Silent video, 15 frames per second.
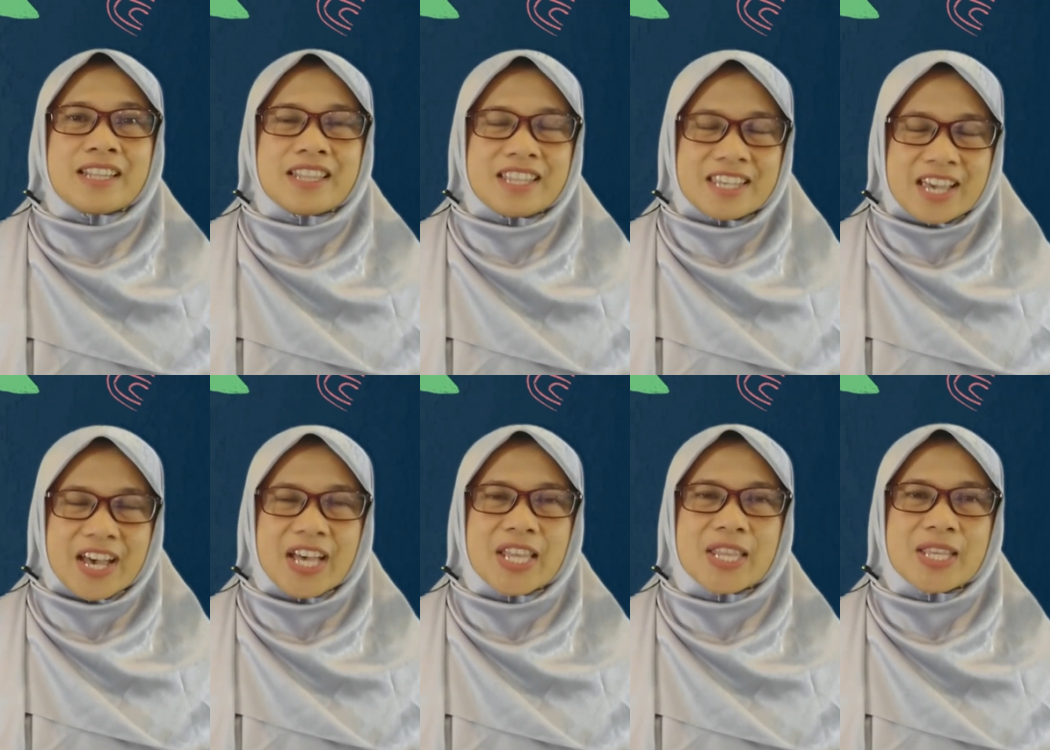the
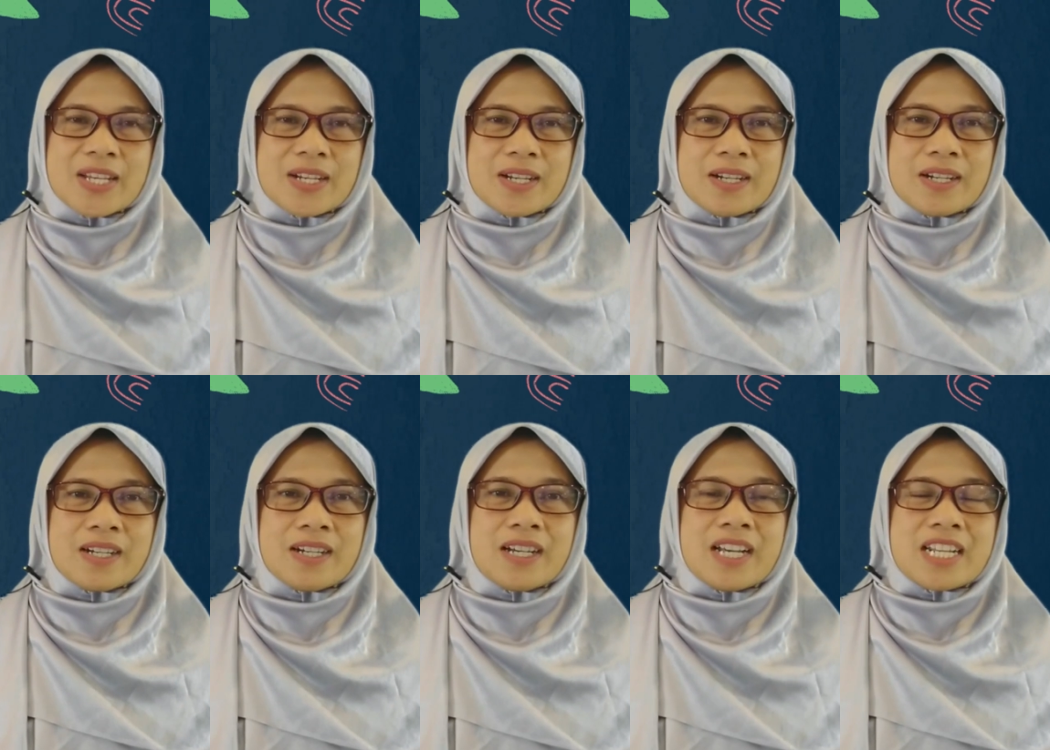
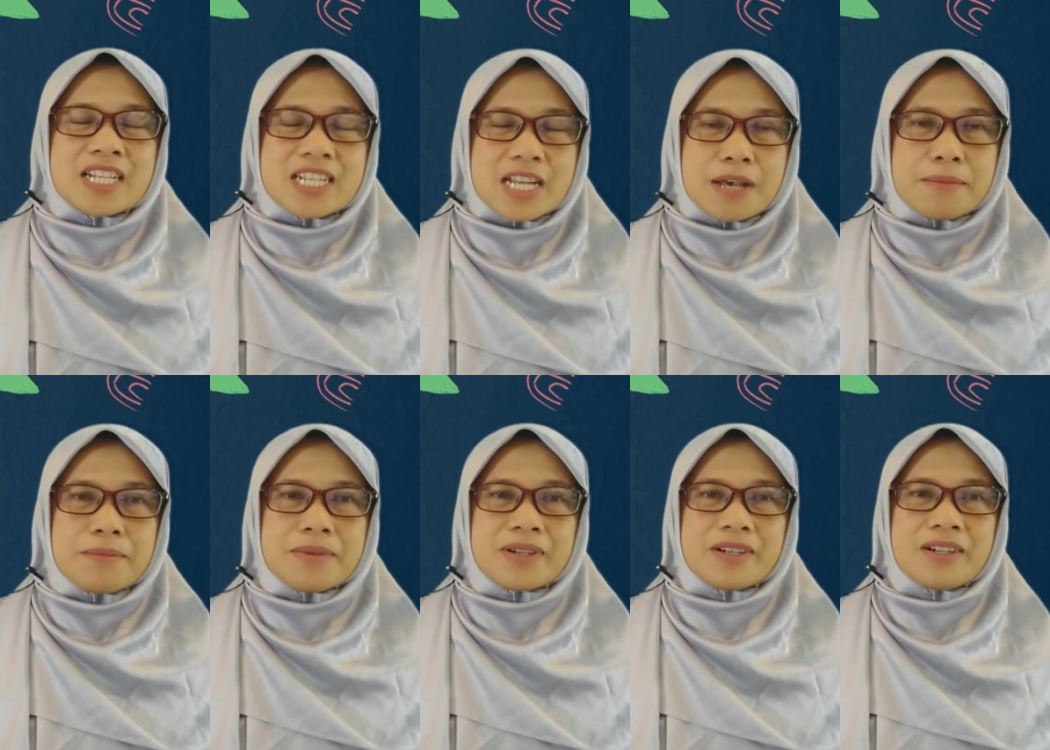other
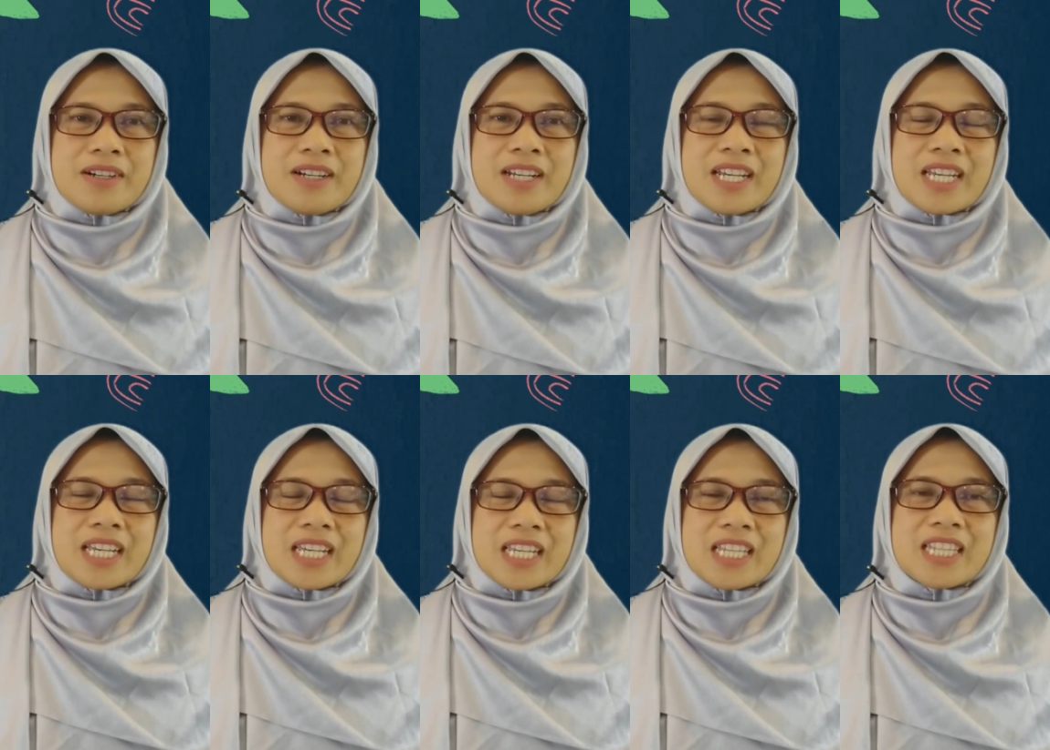number
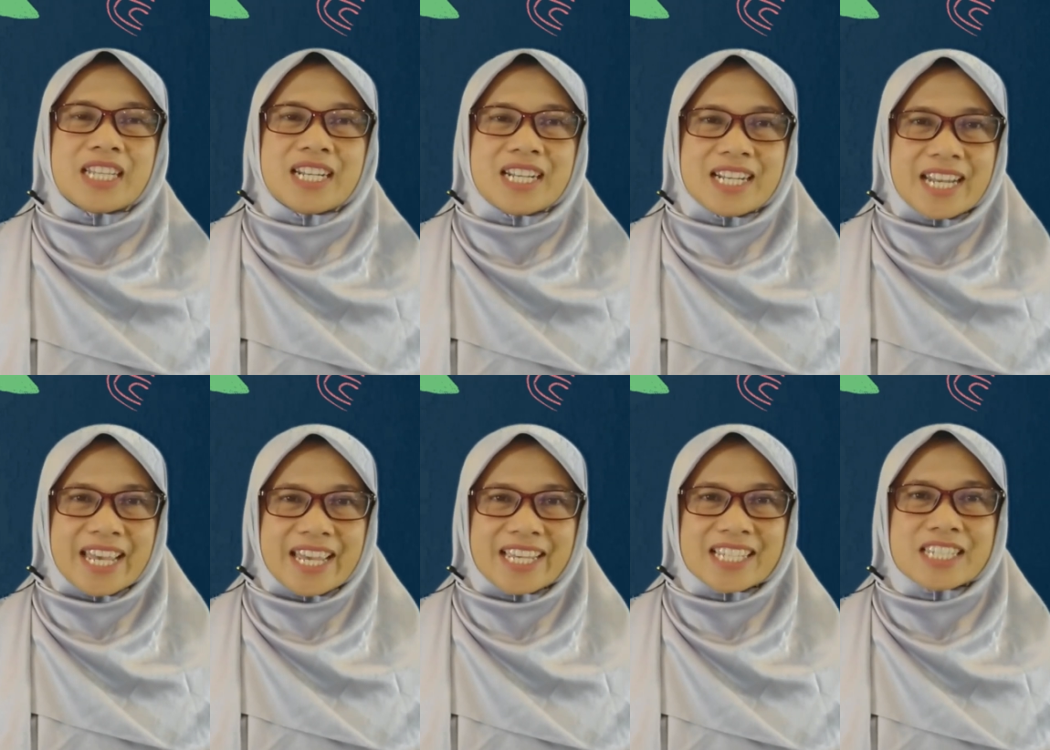in the
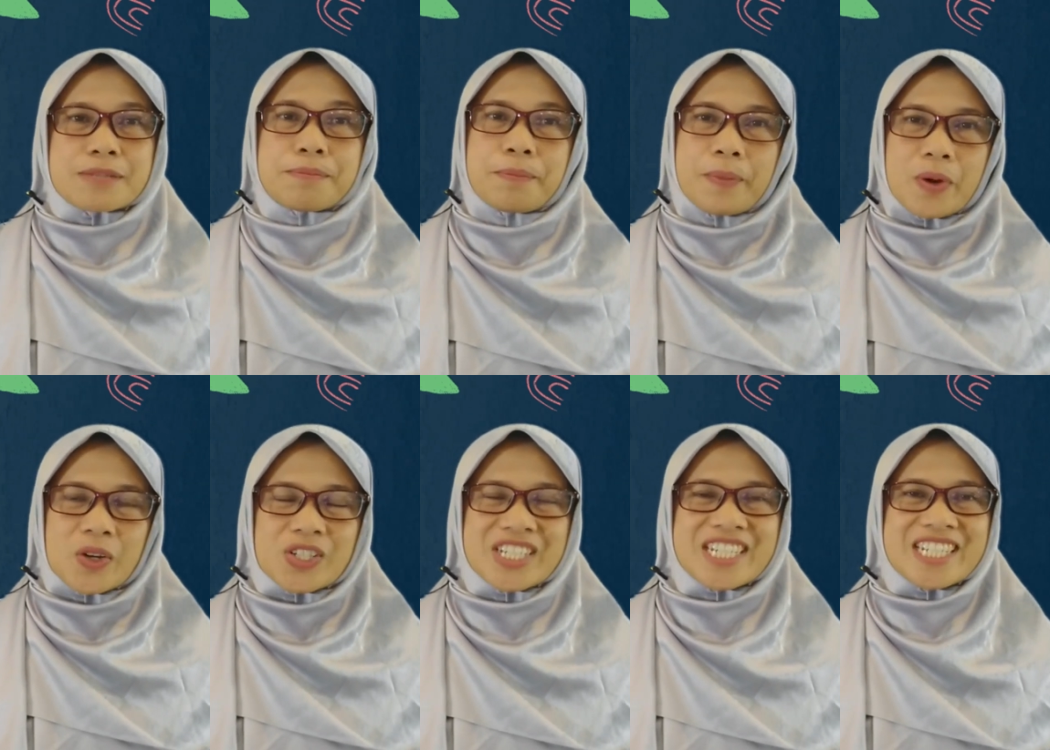next
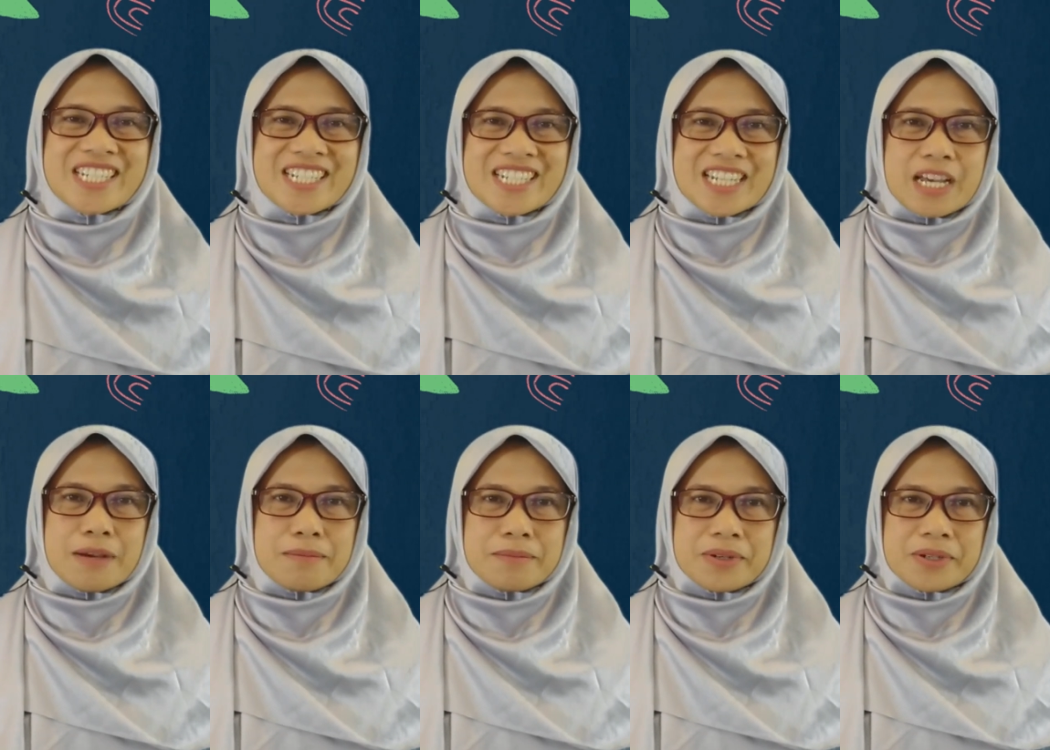position
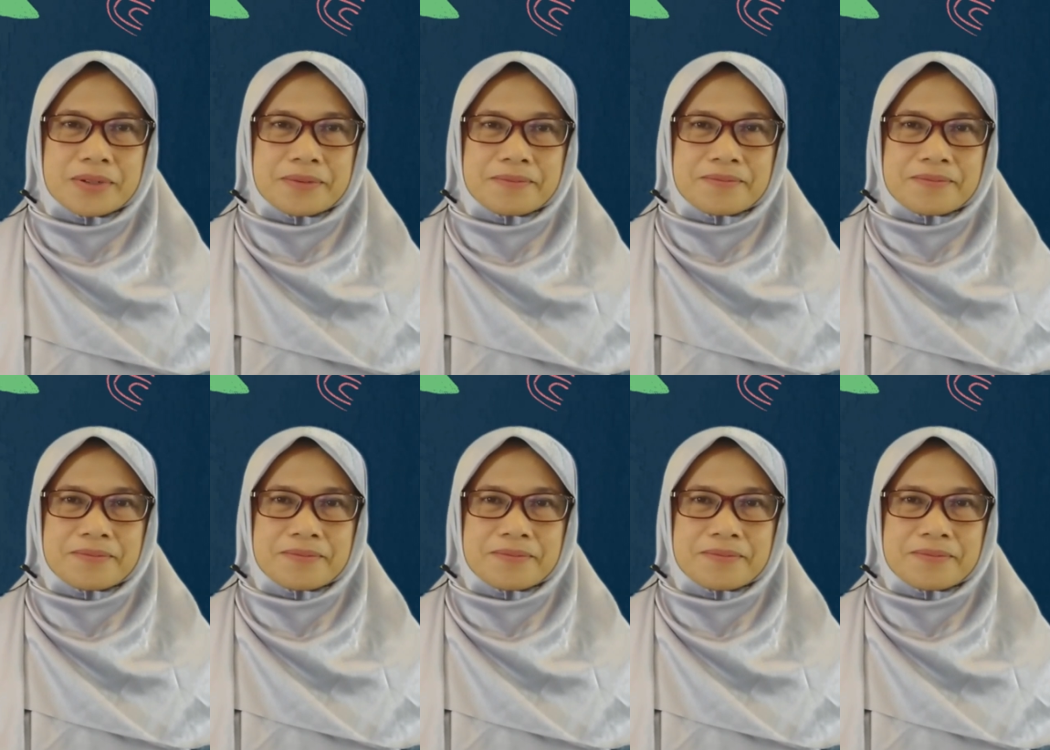number.